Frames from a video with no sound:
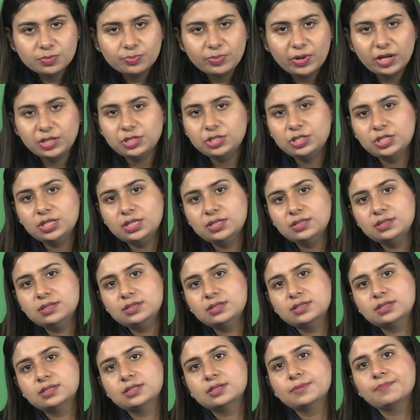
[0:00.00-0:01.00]

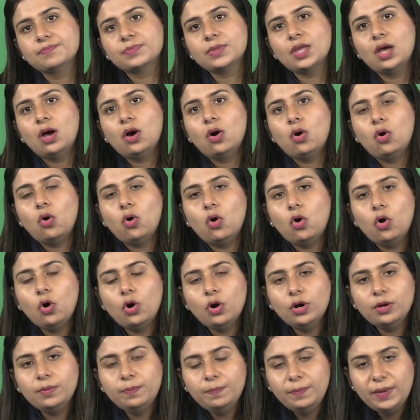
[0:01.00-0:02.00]
expressions
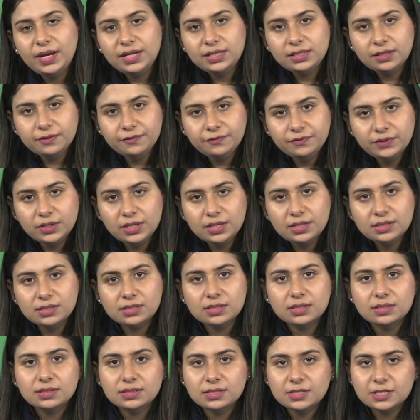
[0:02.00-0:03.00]
or
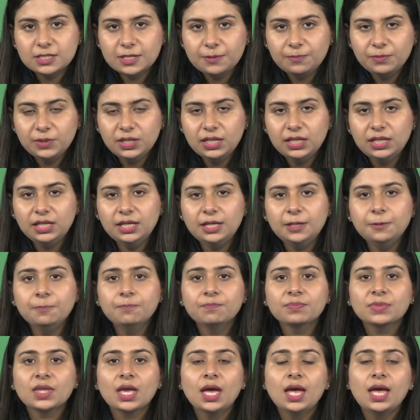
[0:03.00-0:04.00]
metaphors, simile,
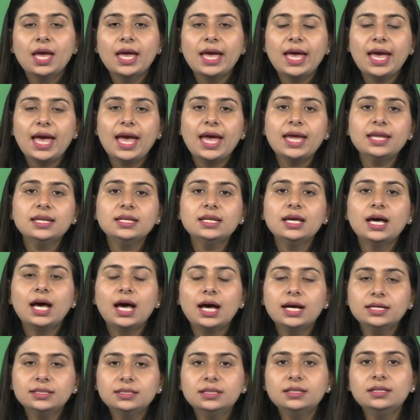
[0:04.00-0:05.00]
and
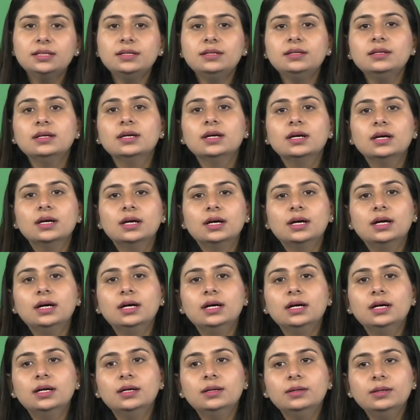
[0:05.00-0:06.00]
other
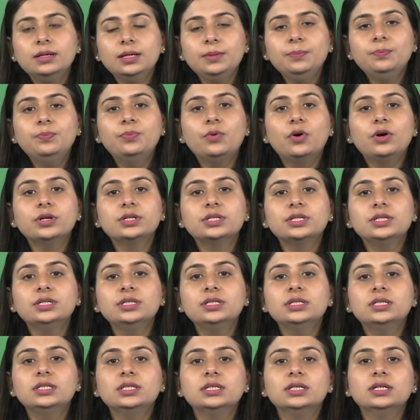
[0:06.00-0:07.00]

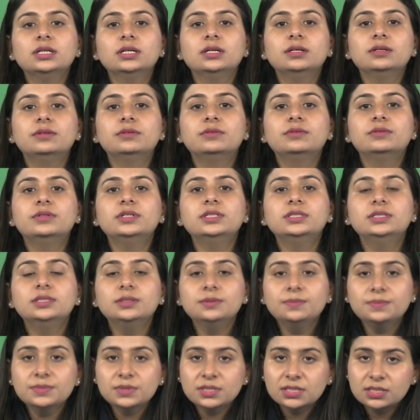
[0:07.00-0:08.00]
important
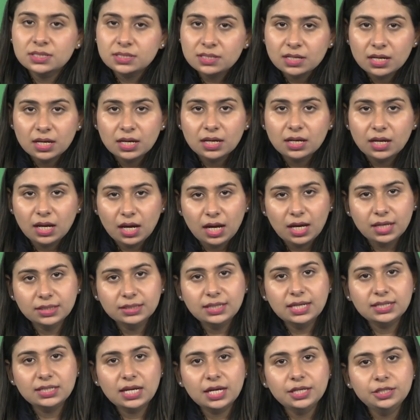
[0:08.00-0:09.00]
rhythms
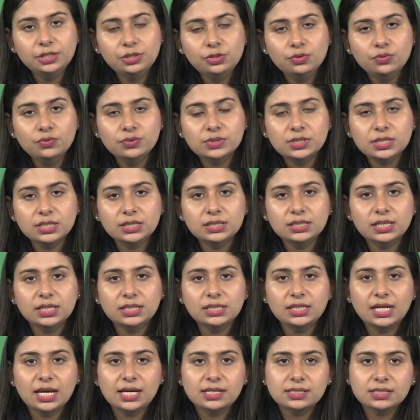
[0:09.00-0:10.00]
that are used in
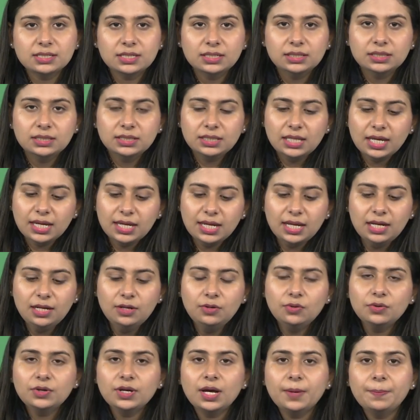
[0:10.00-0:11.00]
the text. They
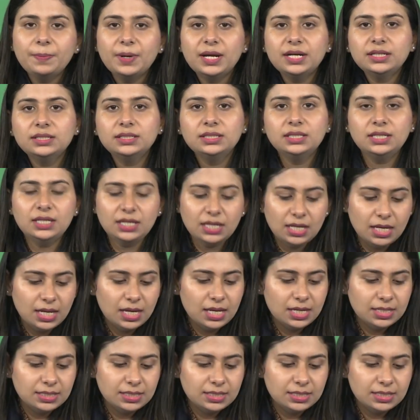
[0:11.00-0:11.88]
can look up at the